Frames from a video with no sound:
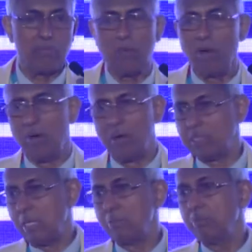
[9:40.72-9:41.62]
or
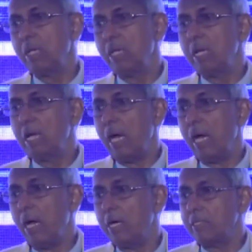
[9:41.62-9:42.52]
some
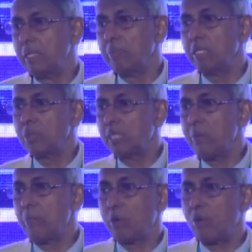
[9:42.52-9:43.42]
uh, something to keep
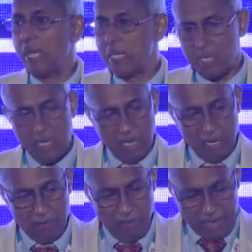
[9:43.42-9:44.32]
her quiet
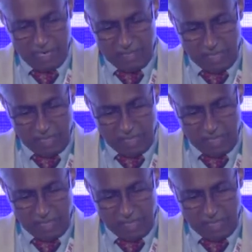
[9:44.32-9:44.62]
and finally that